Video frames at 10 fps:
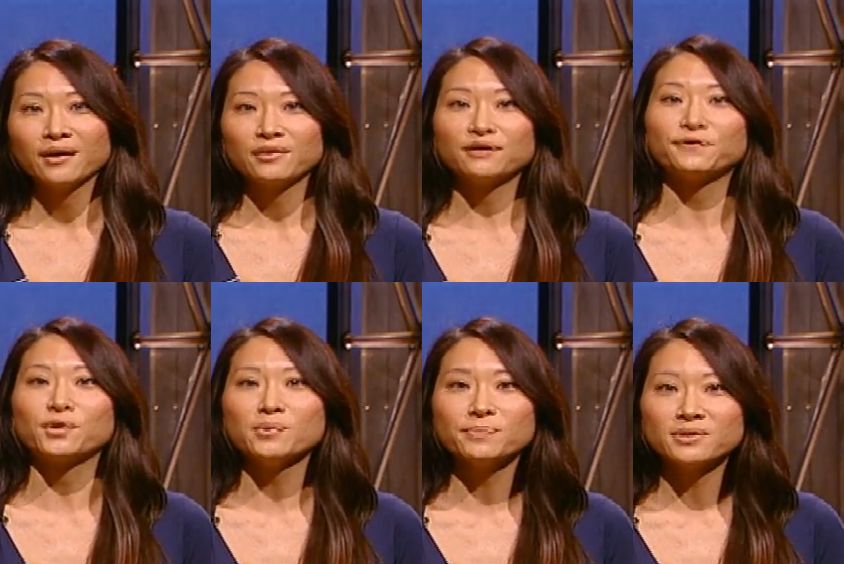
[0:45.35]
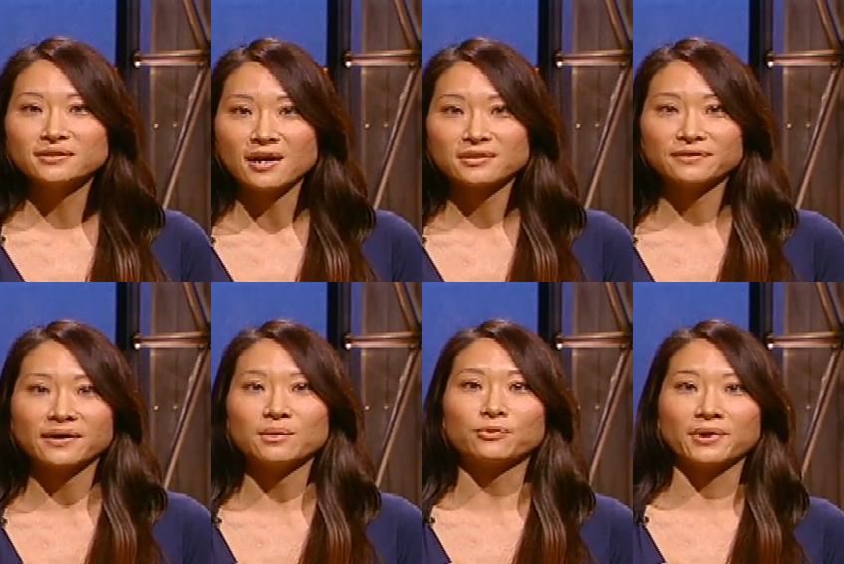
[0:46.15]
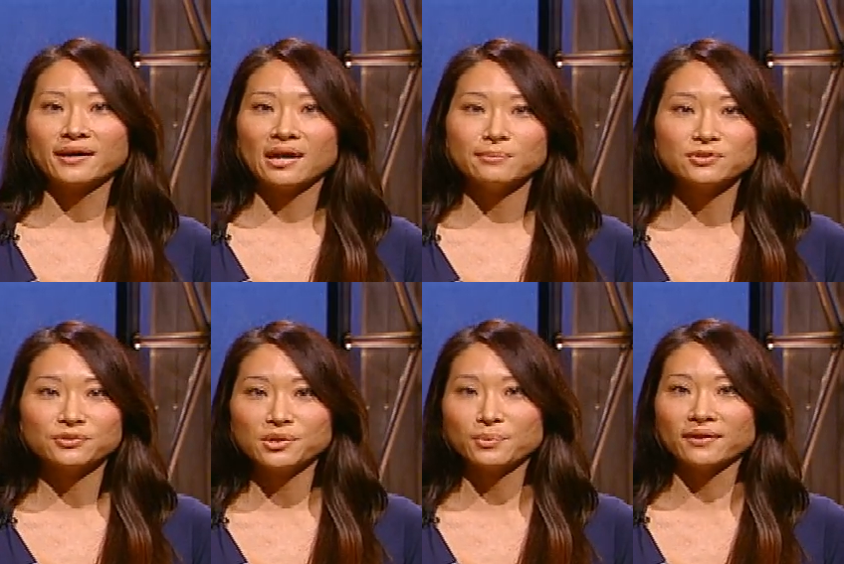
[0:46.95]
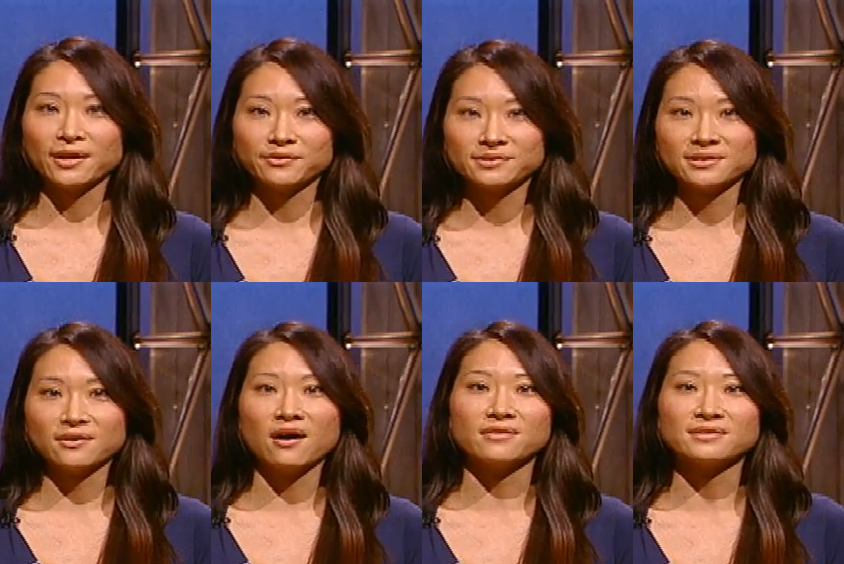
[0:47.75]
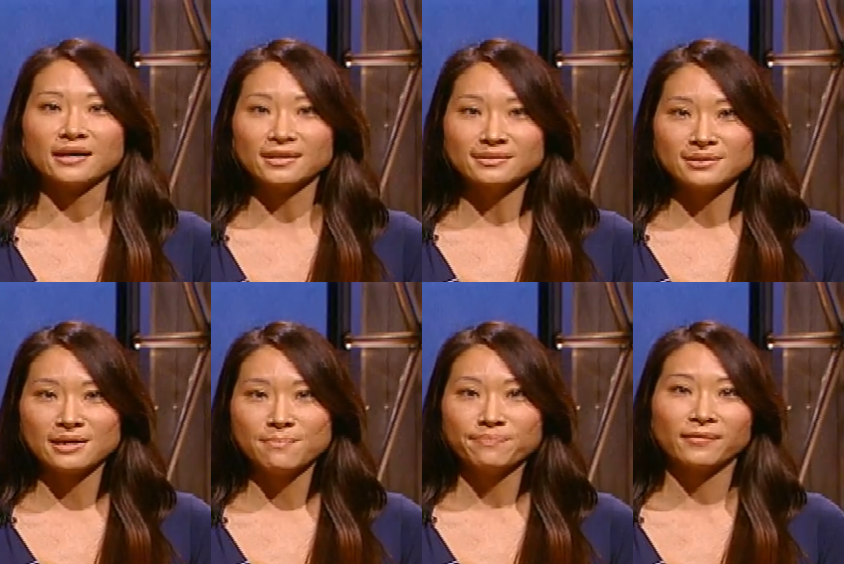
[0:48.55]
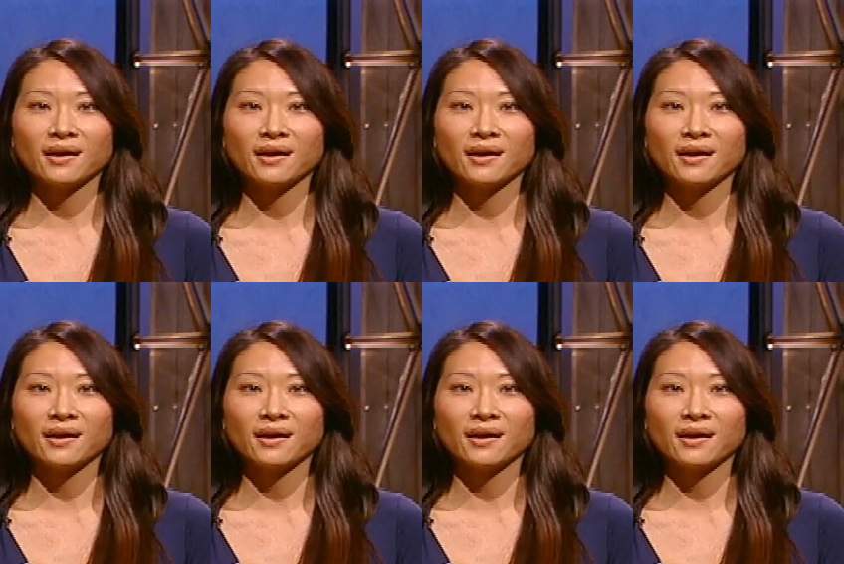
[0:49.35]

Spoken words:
The former Bulldog developed great chemistry with Anderson on the second team,